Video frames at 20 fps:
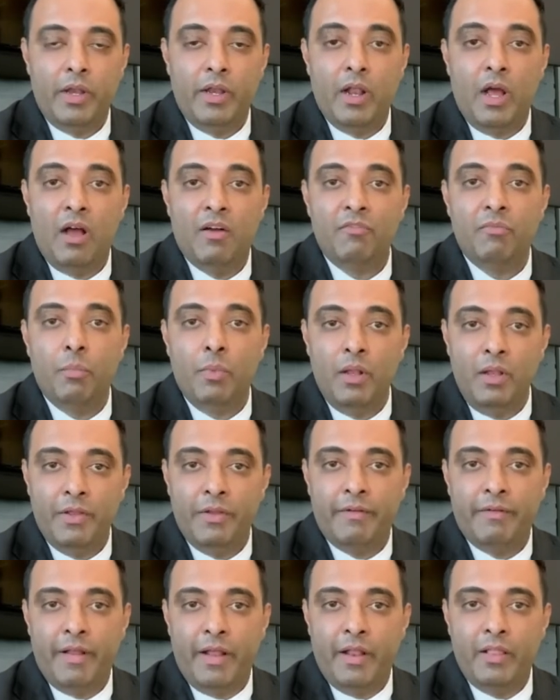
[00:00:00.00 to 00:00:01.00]
1.5
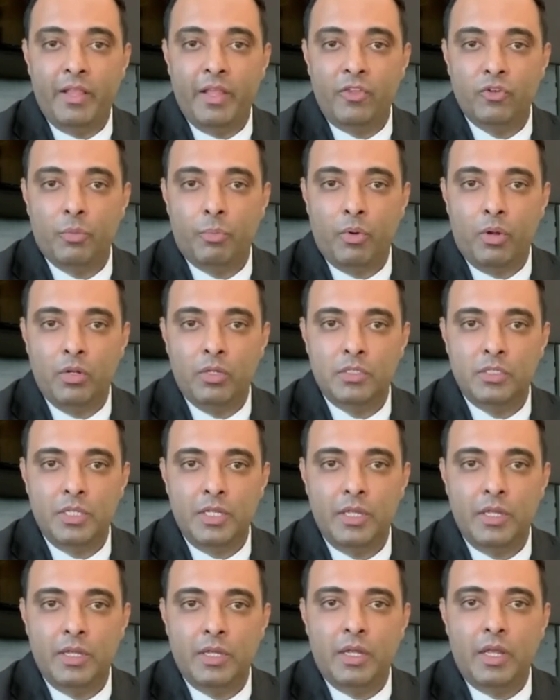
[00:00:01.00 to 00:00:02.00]
million rand that your
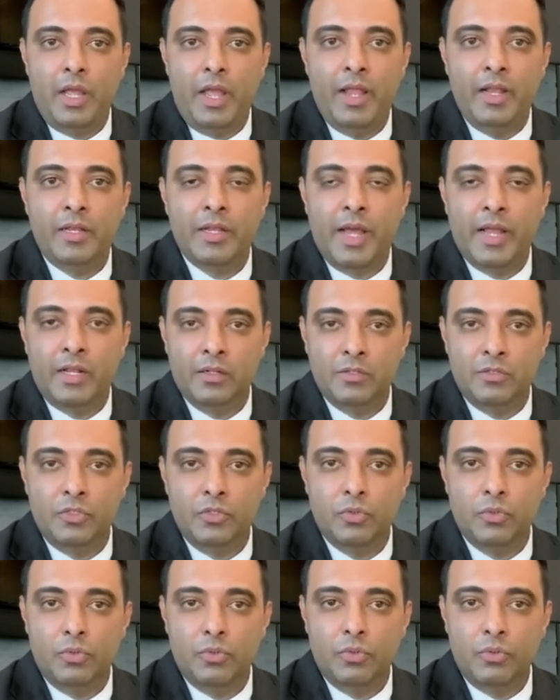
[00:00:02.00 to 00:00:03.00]
policy
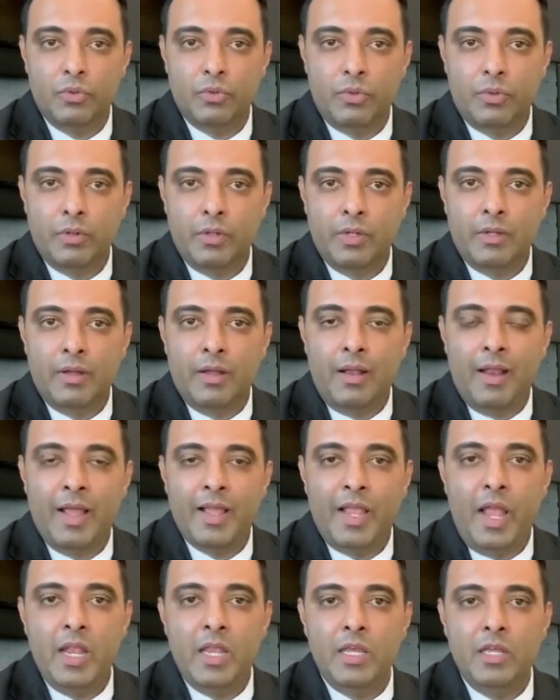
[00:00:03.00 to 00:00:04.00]
entitles you.
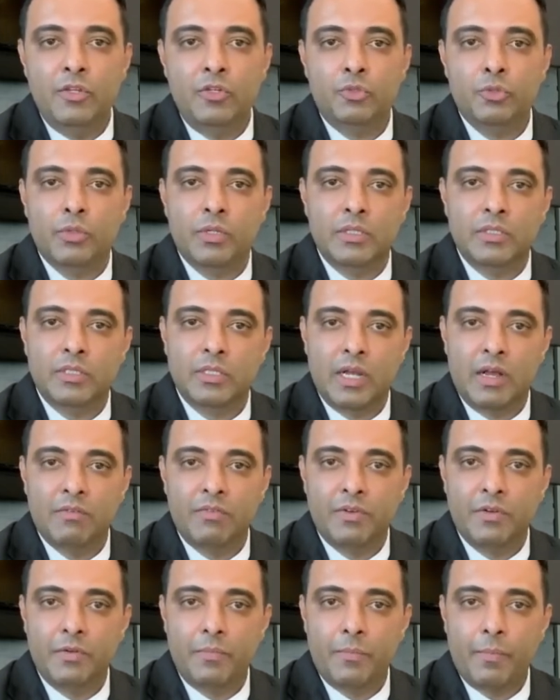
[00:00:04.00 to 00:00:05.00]
Like any insurance
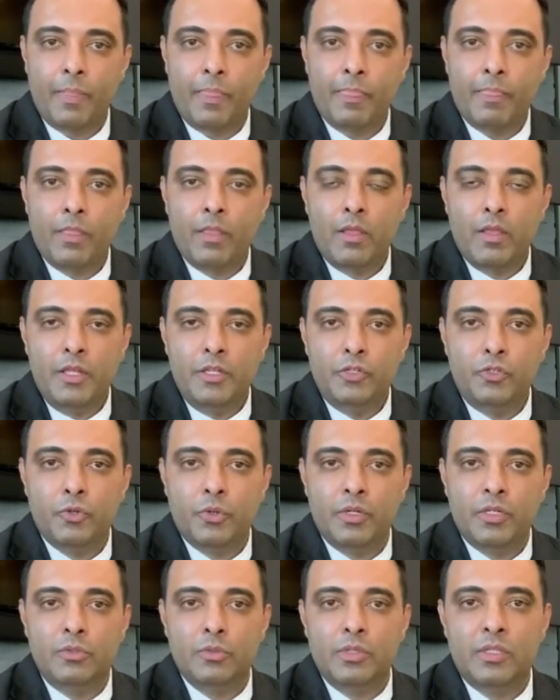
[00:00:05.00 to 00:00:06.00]
cover,
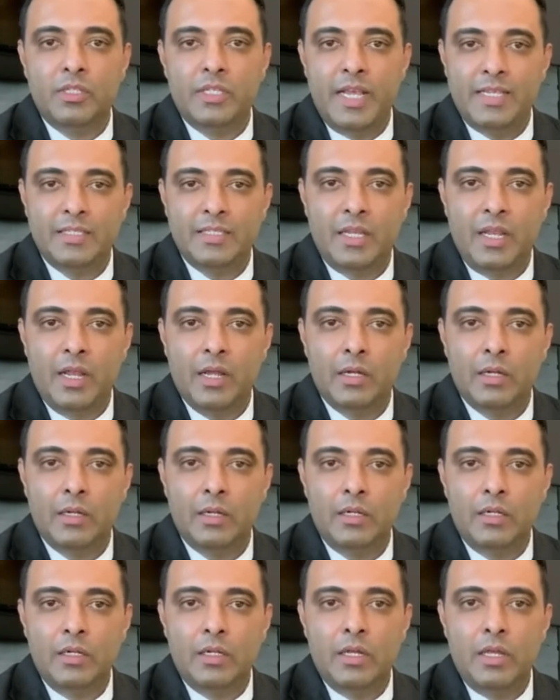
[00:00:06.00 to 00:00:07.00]
insurance with SASRIA
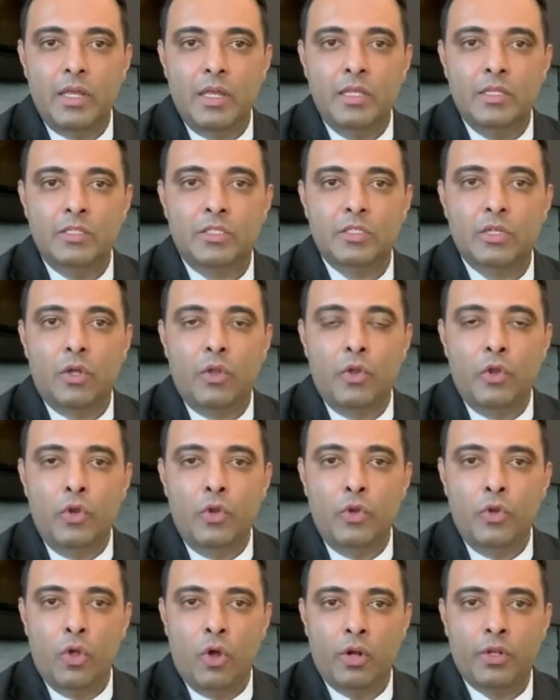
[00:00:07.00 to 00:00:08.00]
is
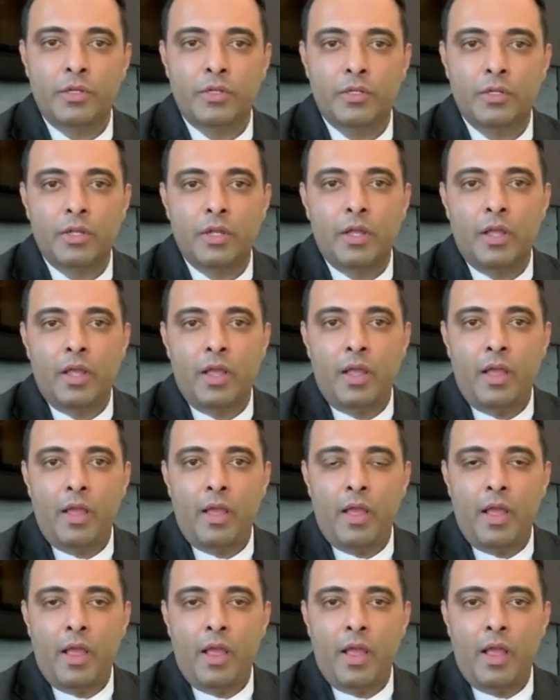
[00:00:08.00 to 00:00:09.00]
not
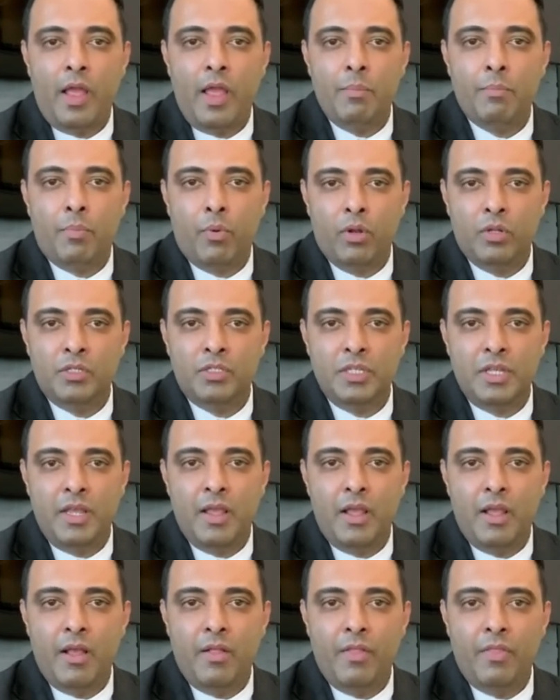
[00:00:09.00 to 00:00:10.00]
a
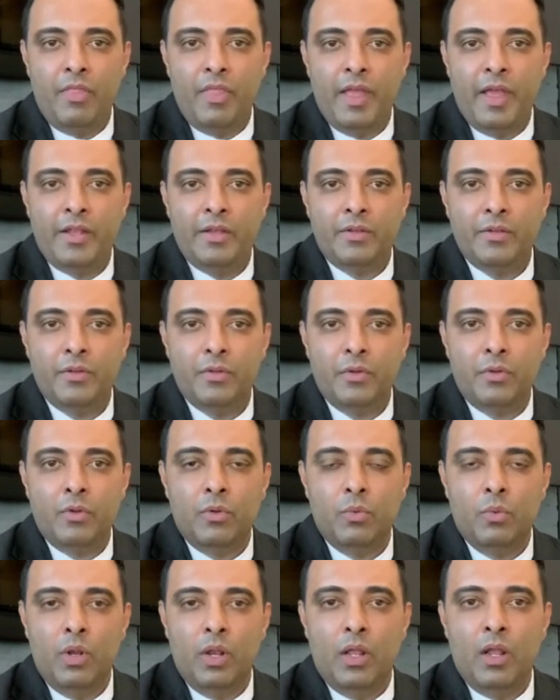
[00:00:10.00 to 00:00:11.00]
policy that
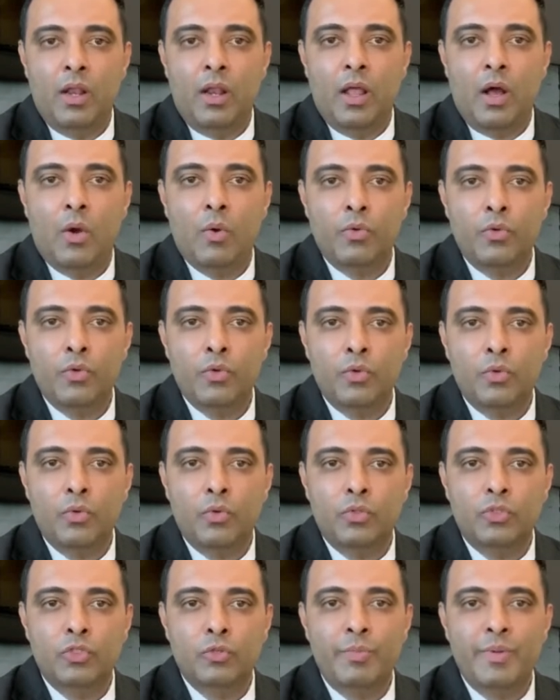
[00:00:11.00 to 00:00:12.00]
will allow
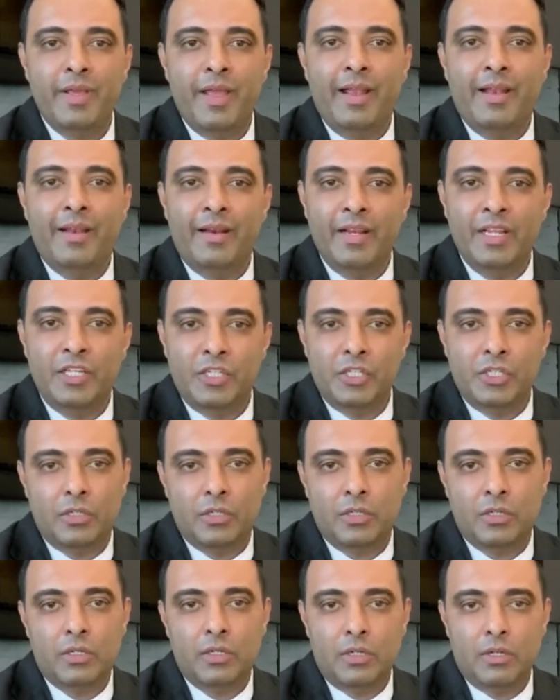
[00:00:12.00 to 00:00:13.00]
you to be
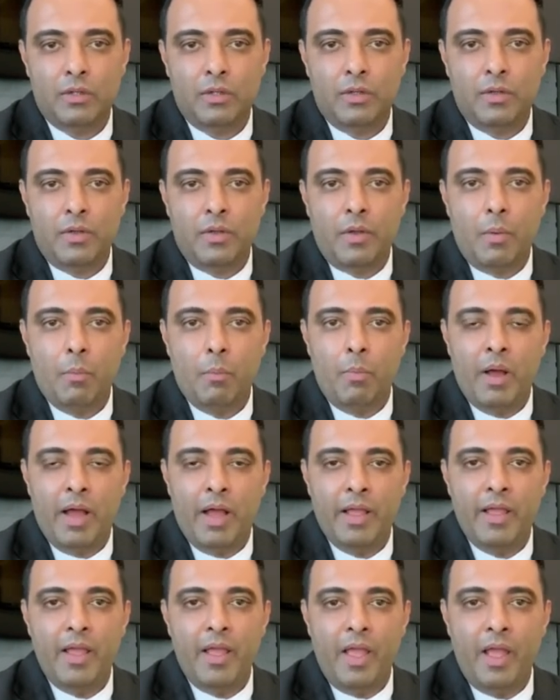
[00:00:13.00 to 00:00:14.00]
enriched
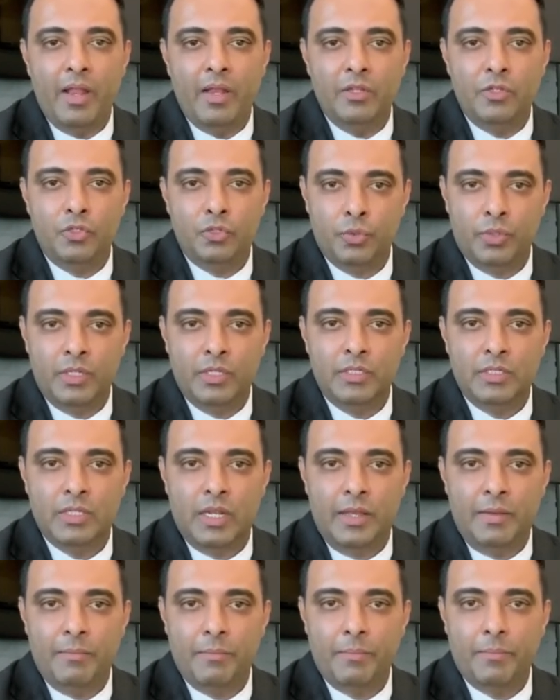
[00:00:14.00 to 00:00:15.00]
by an insurance
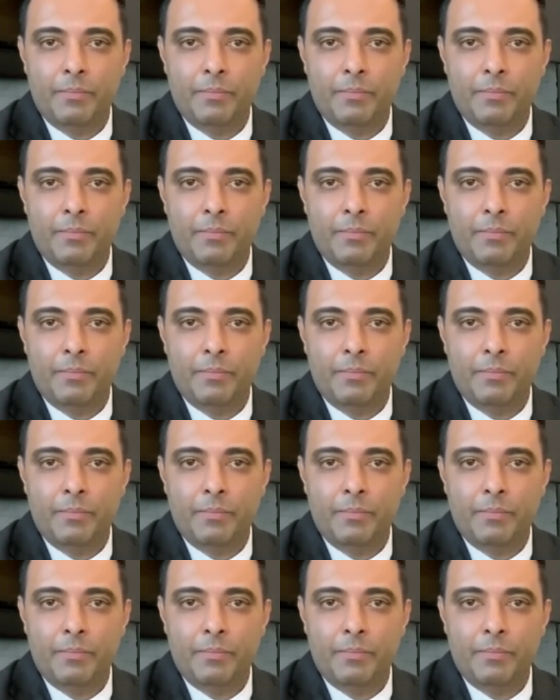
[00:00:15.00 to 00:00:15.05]
claim.